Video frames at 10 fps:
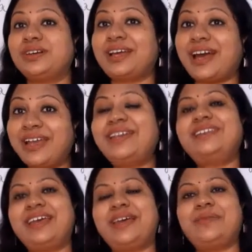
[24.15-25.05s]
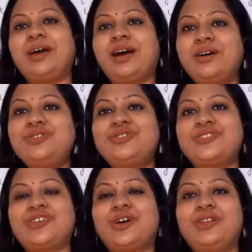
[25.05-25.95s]
guide them how to
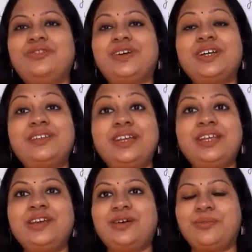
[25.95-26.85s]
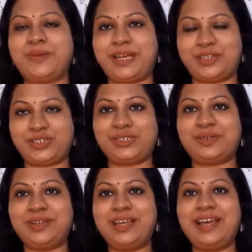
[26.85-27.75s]
solve a reading
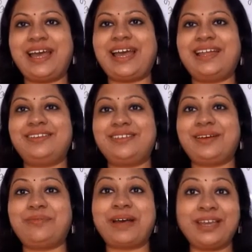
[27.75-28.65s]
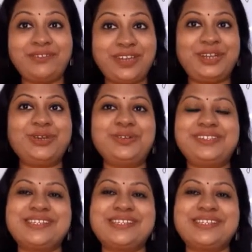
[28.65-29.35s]
comprehension, and my video,